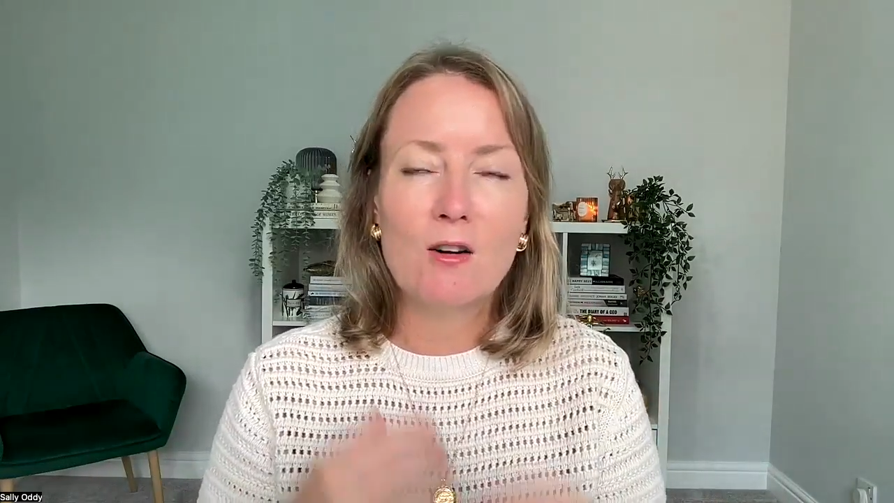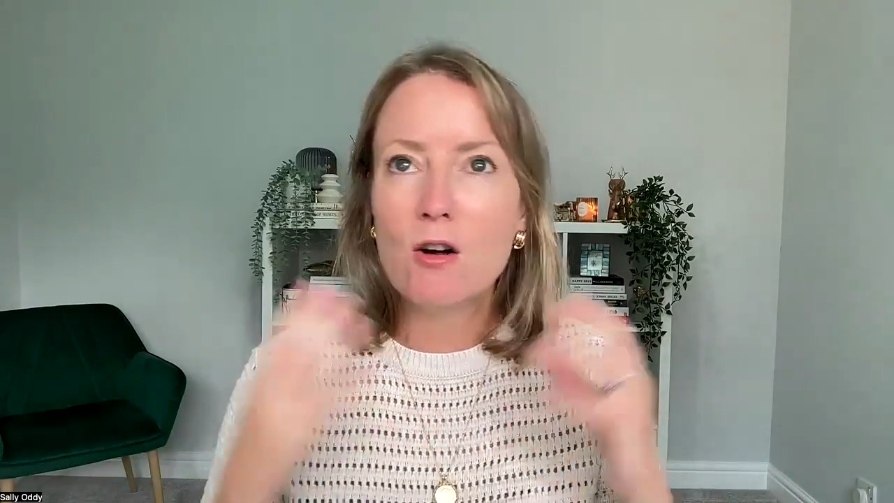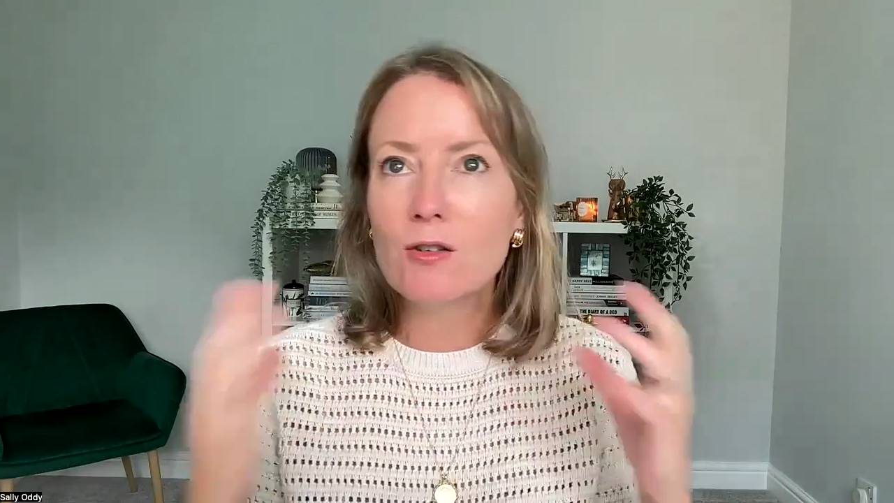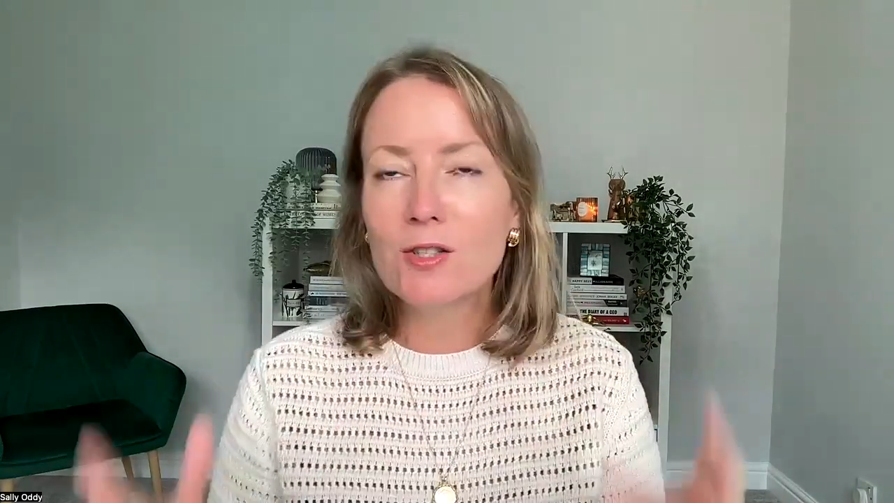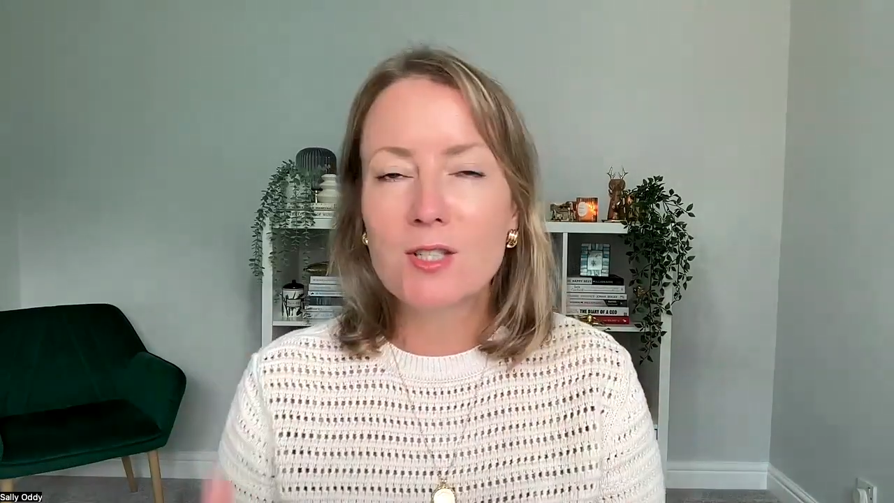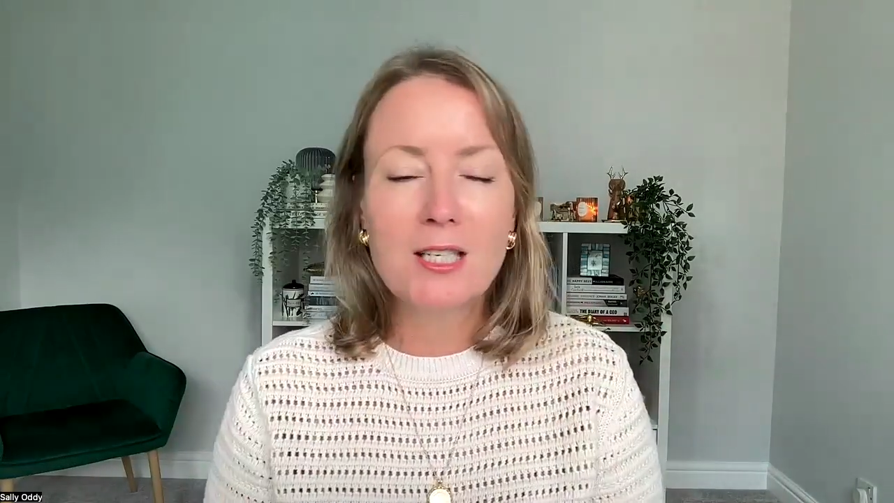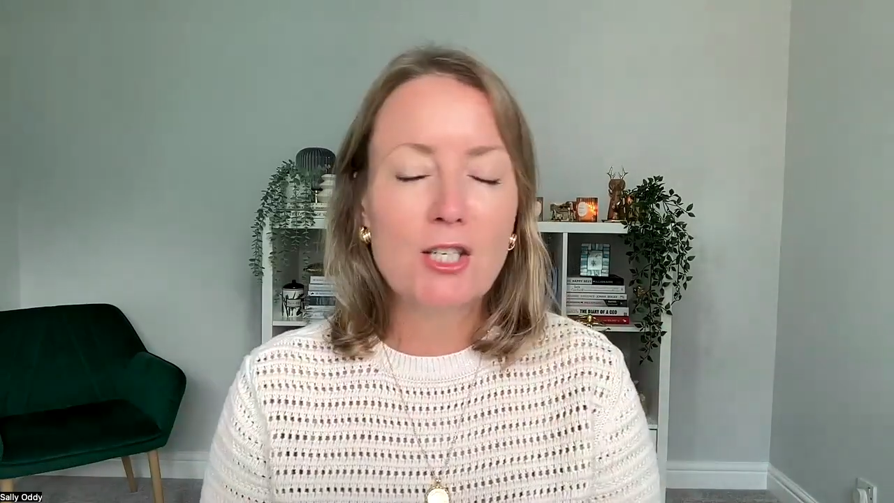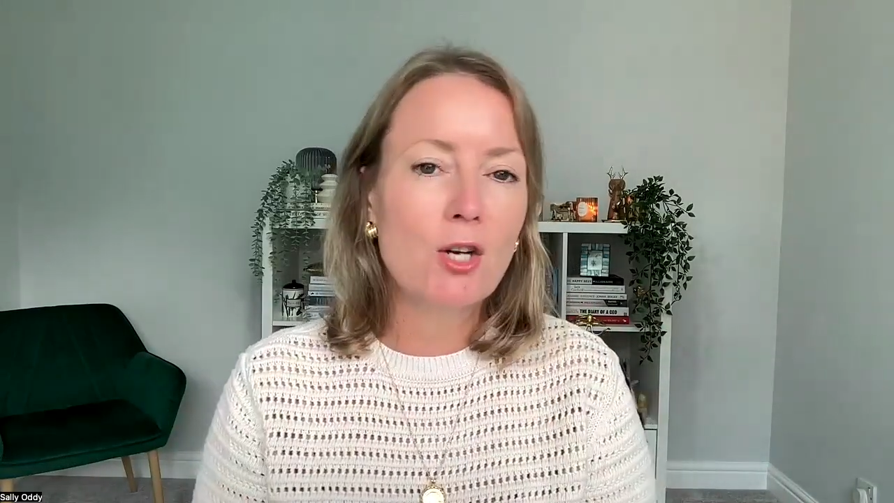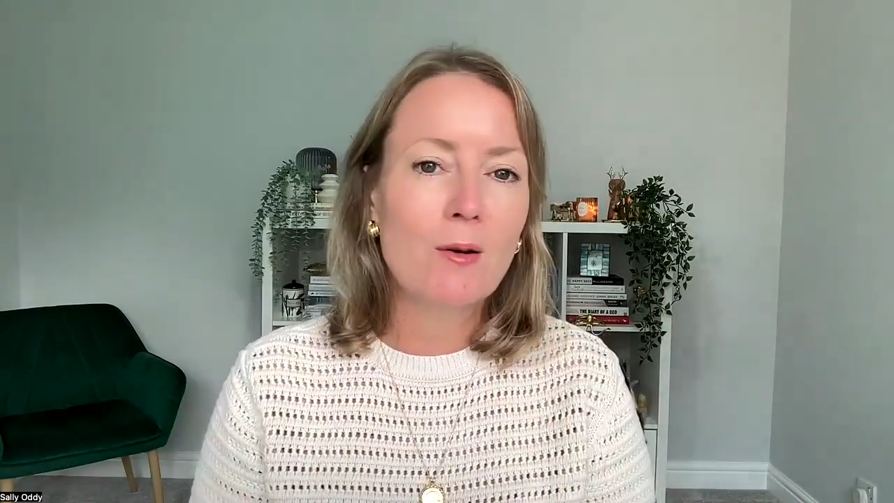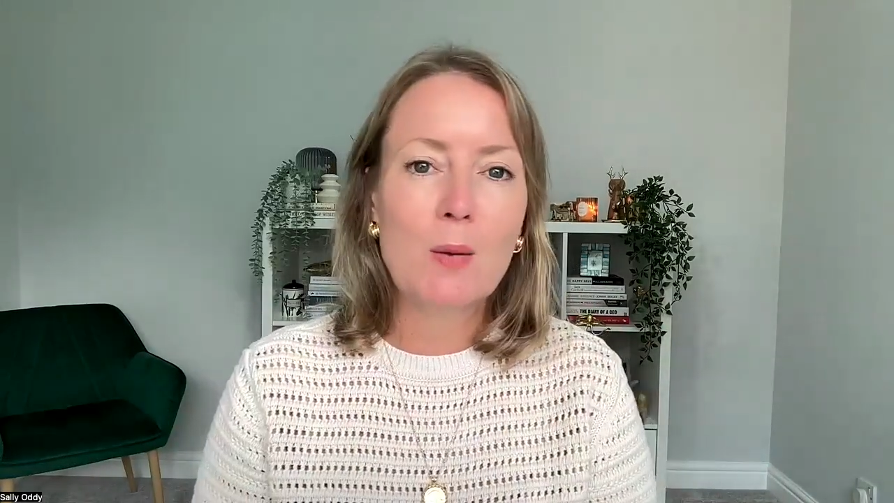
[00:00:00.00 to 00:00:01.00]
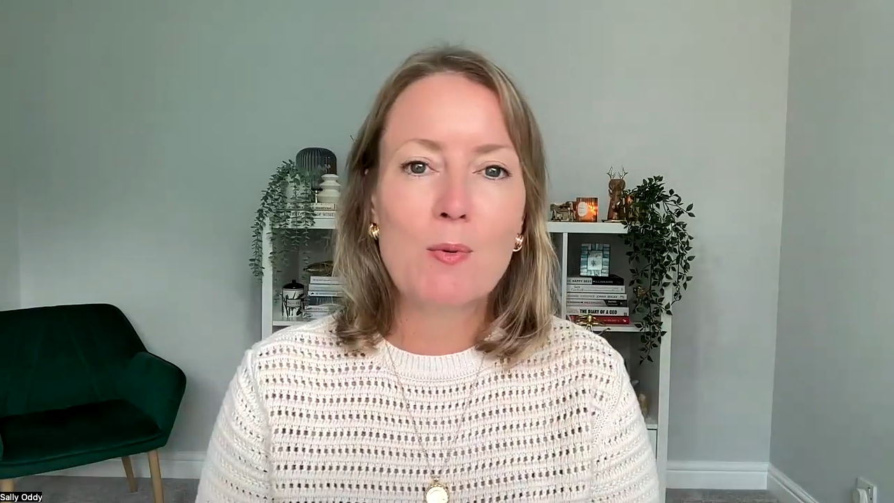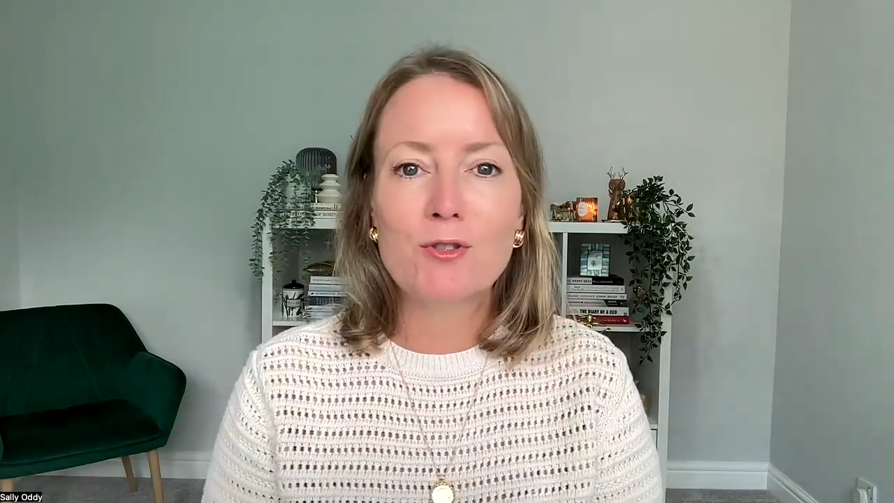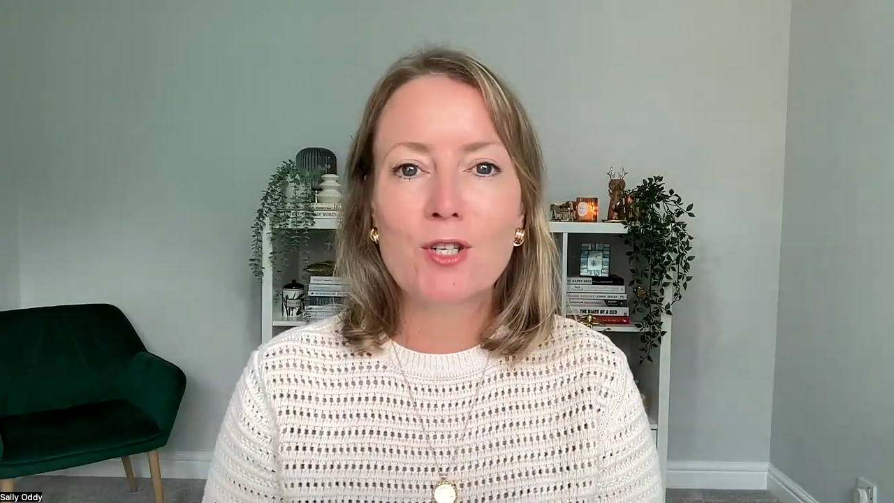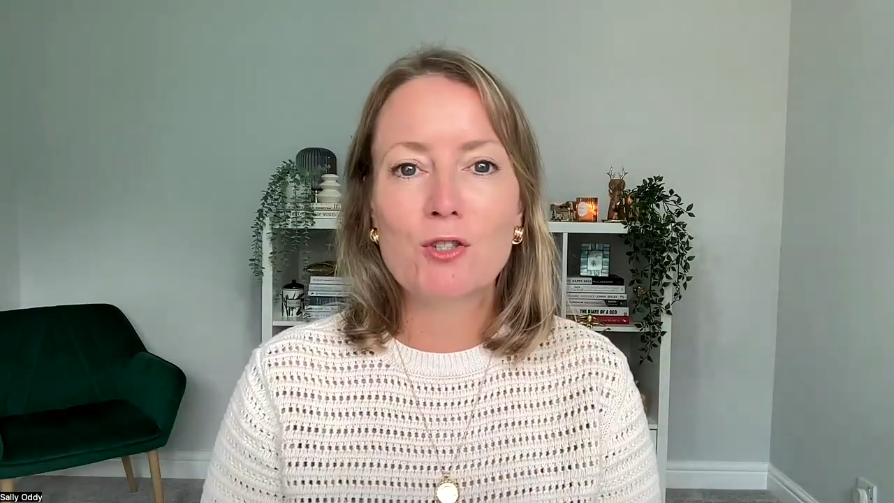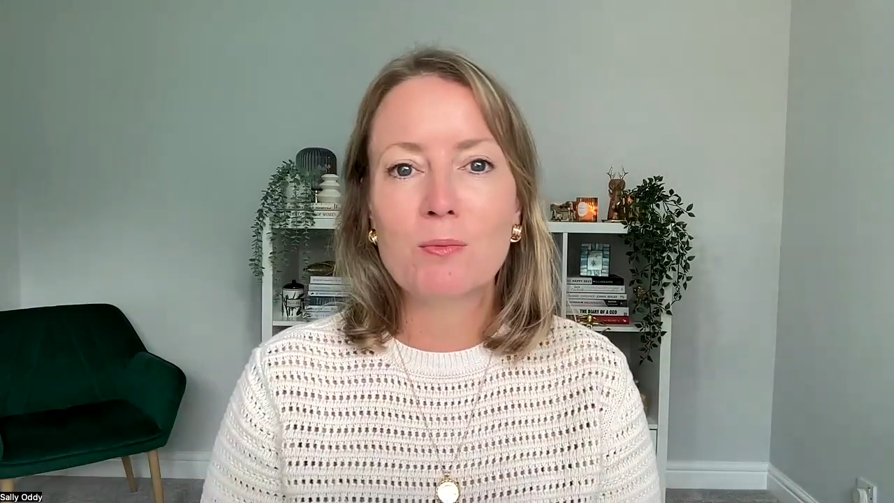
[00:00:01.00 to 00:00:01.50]
constantly showing up on
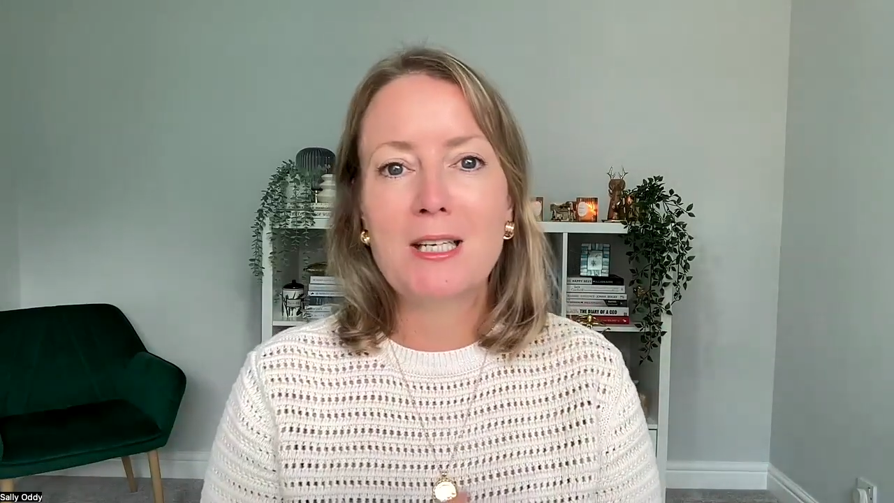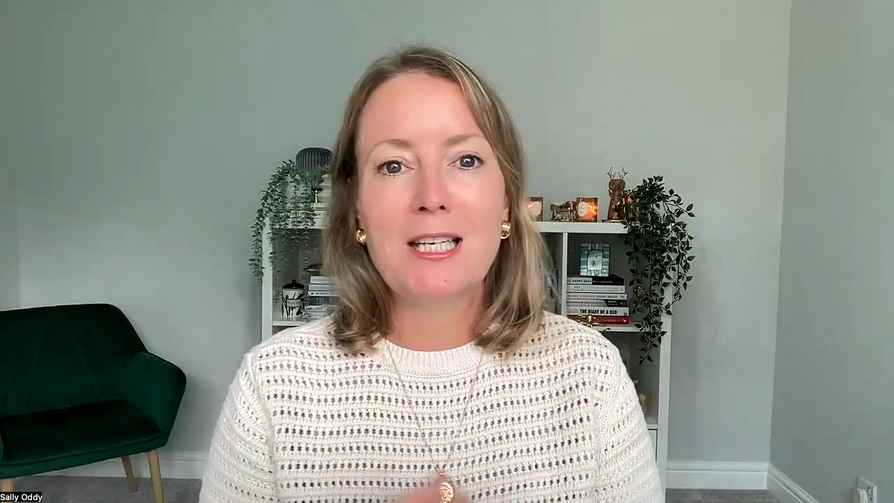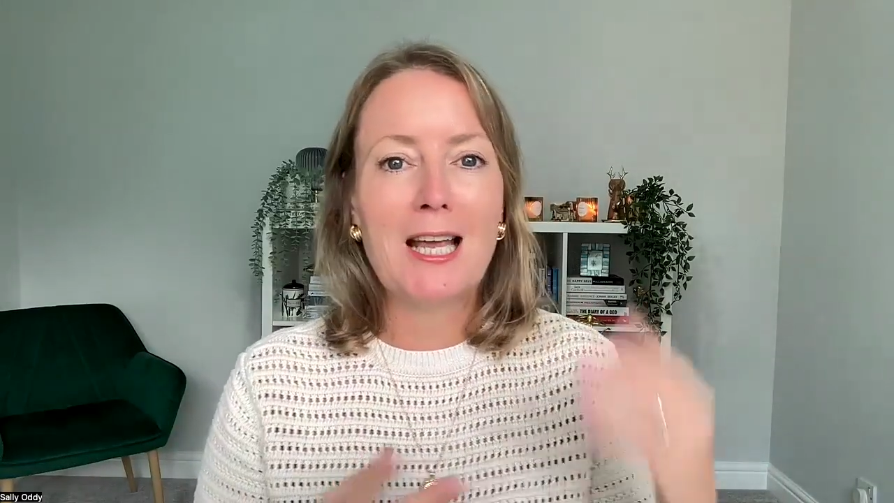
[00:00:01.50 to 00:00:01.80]
social media,